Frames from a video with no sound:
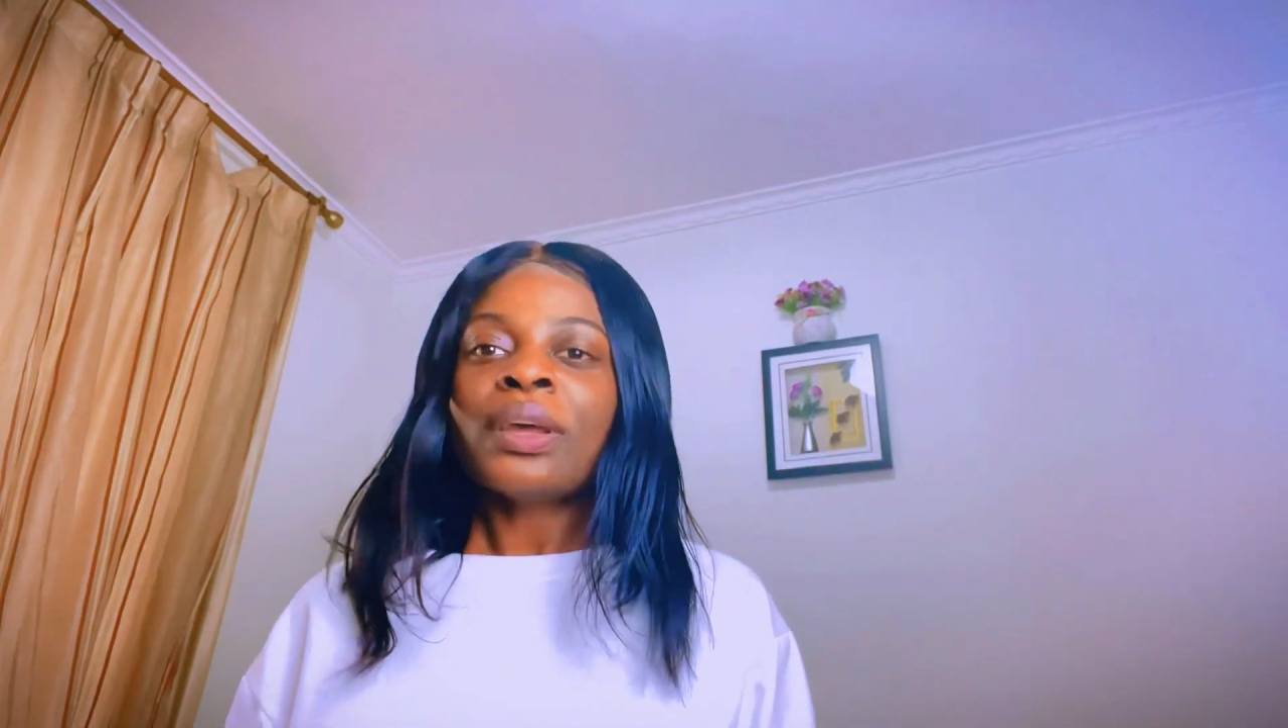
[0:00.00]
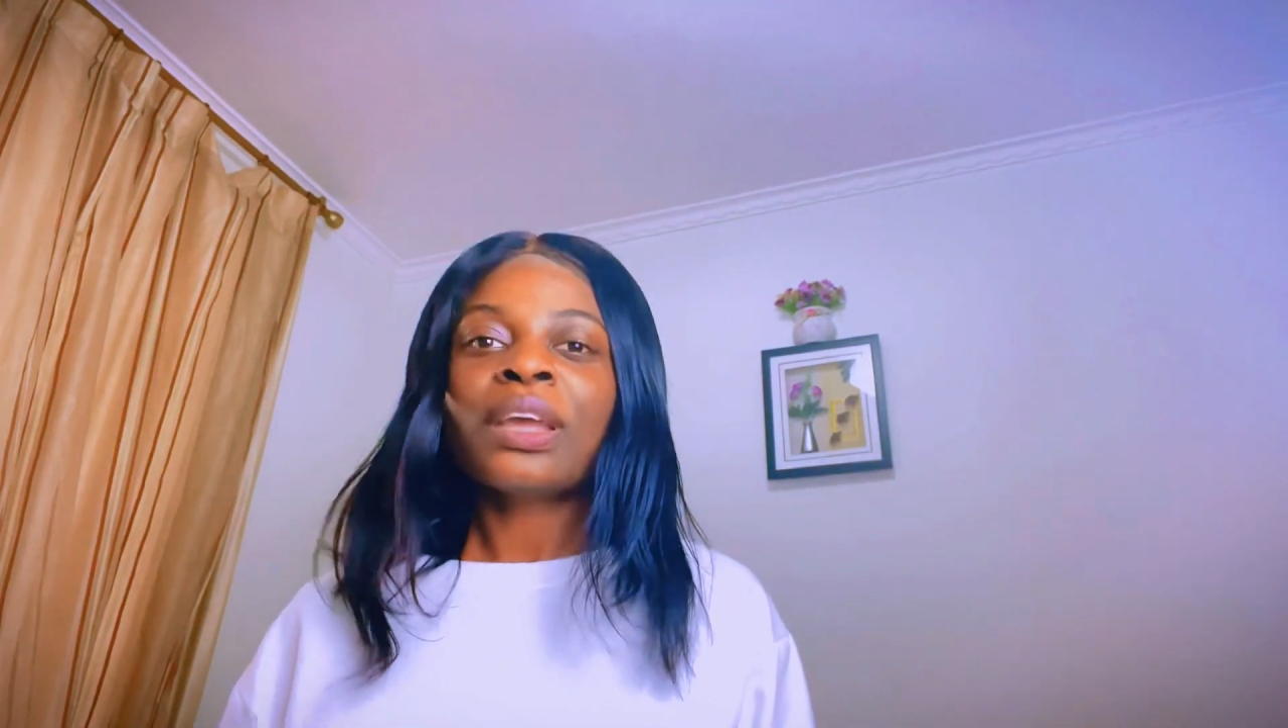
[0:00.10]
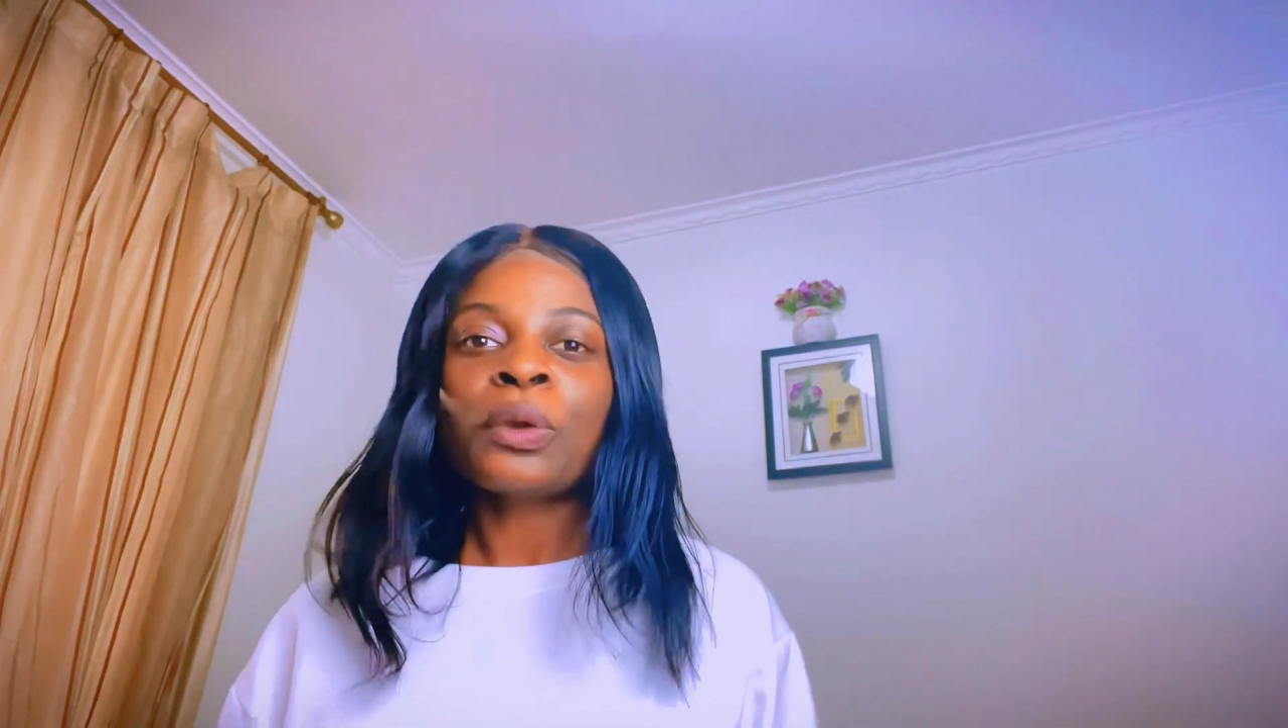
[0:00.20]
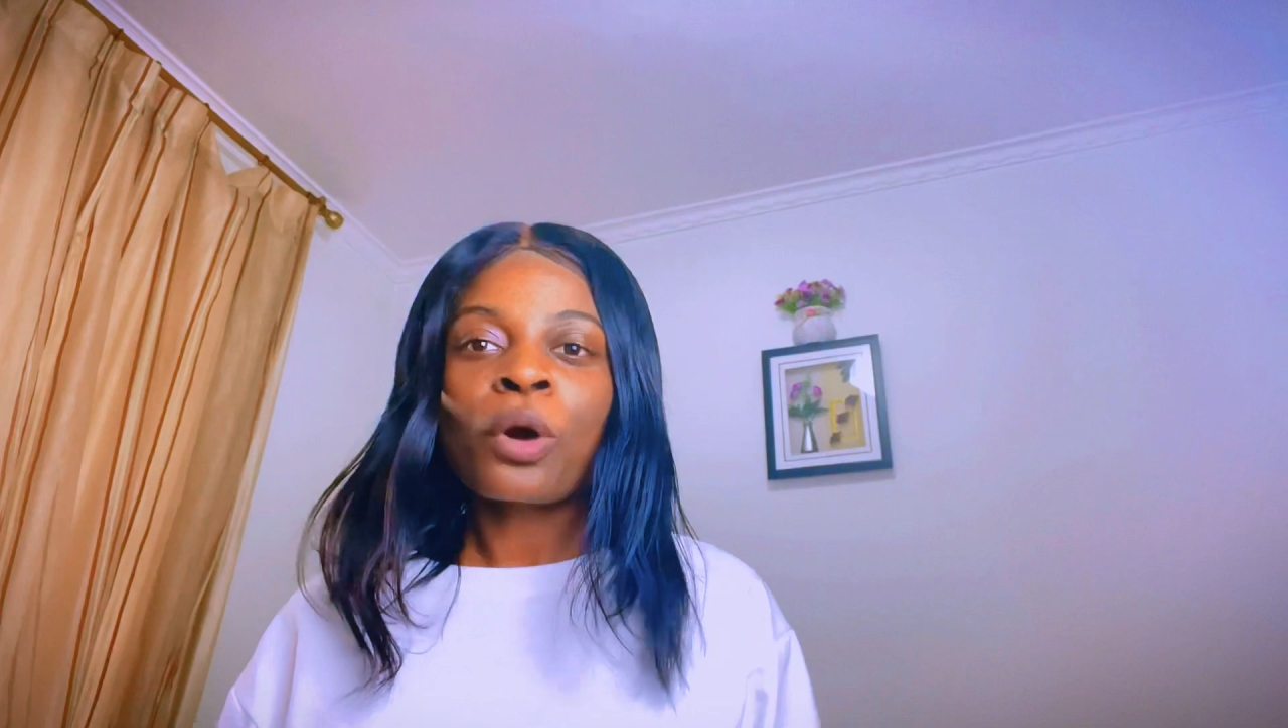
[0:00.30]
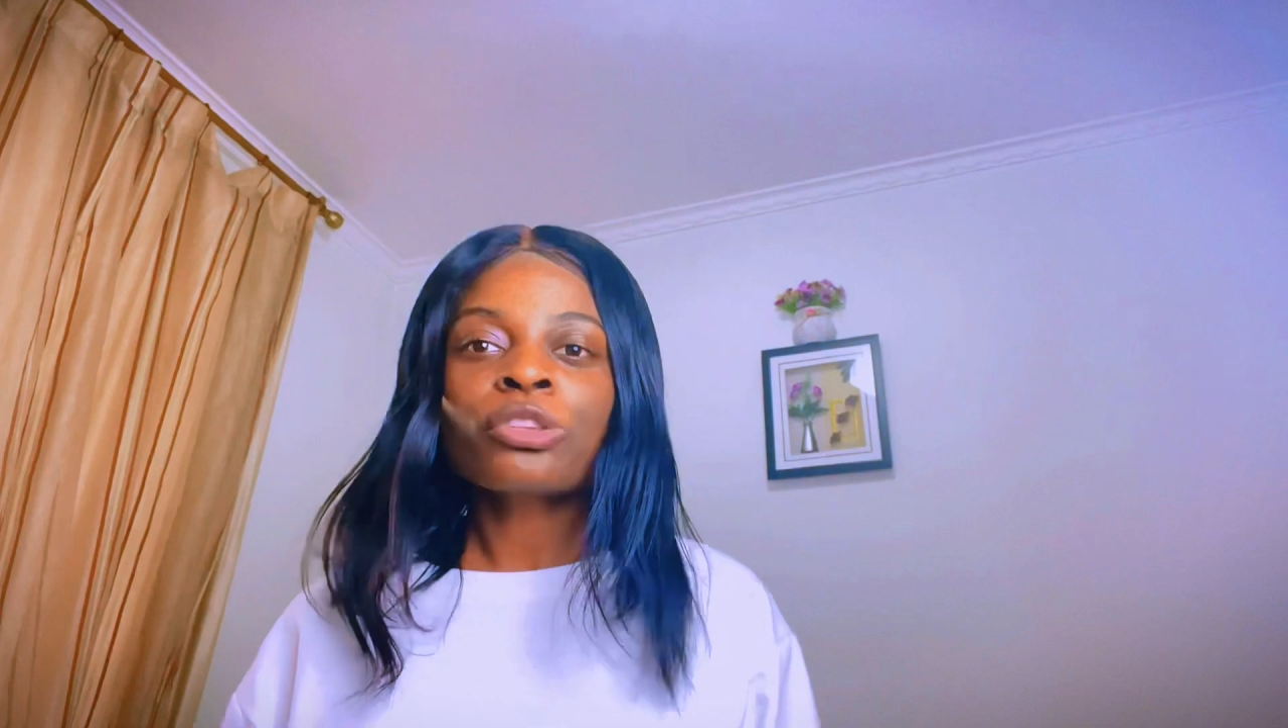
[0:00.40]

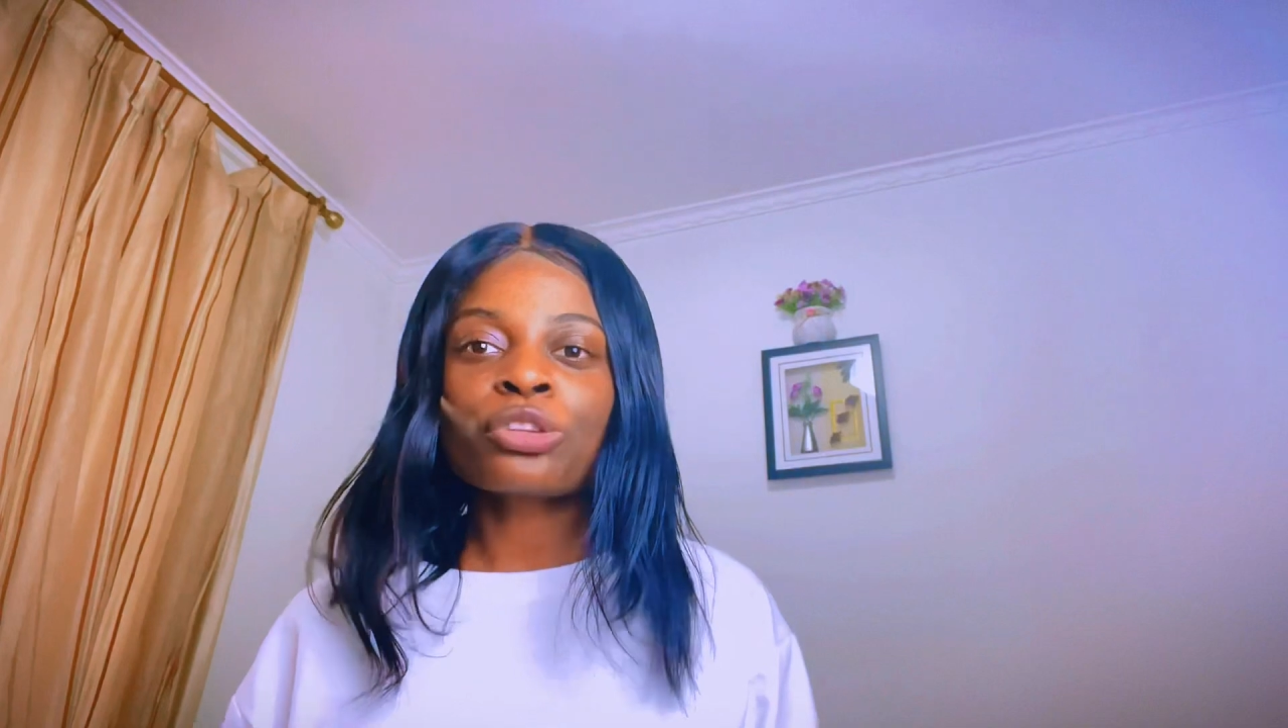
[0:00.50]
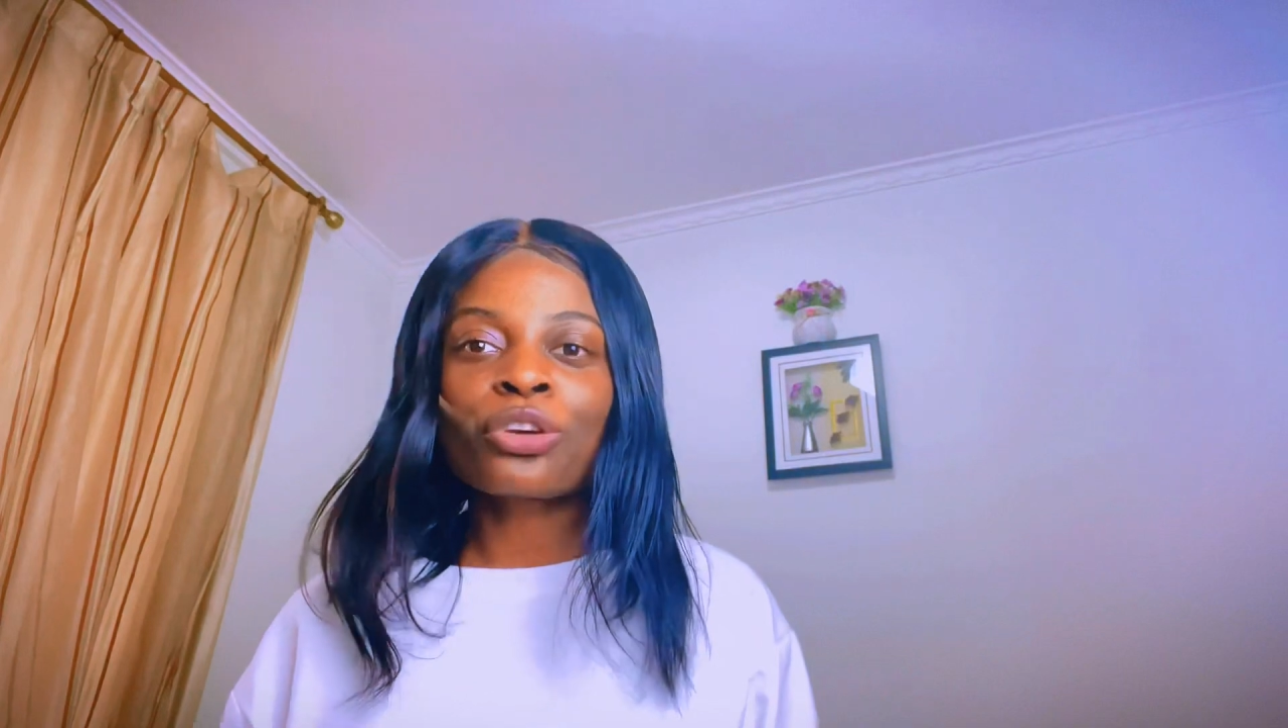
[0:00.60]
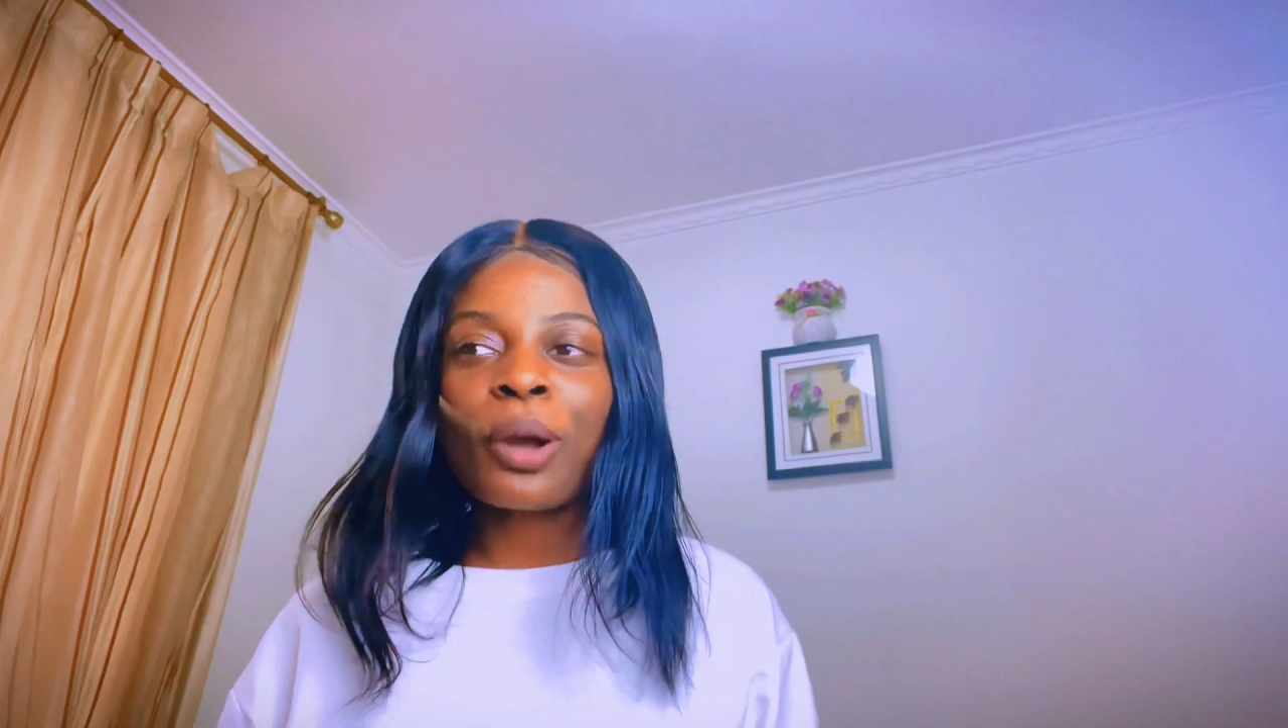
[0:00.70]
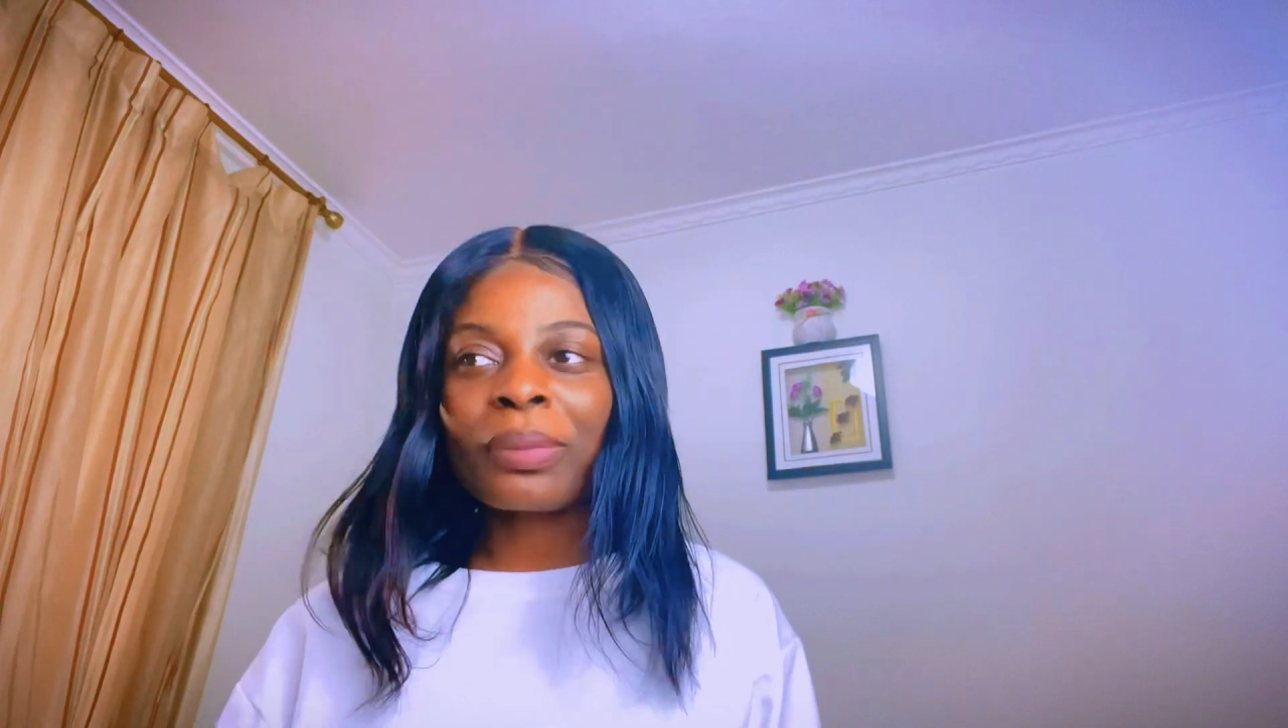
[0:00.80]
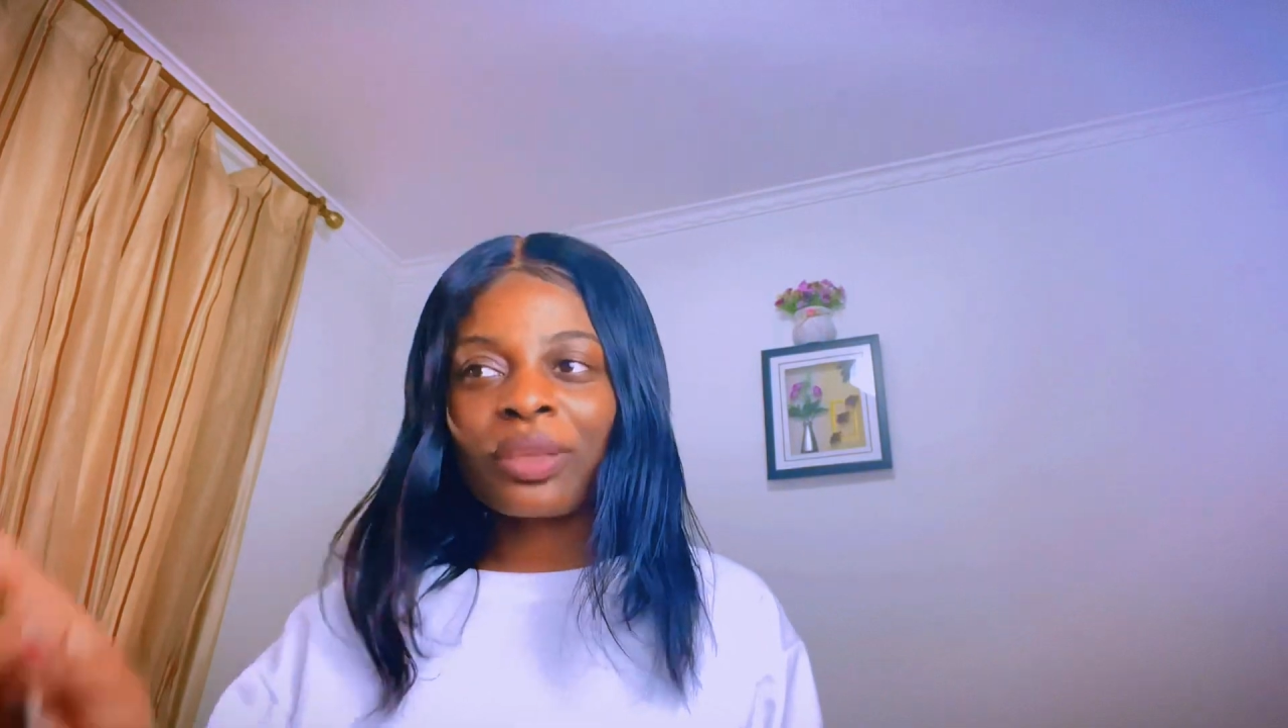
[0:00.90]
he wants to come,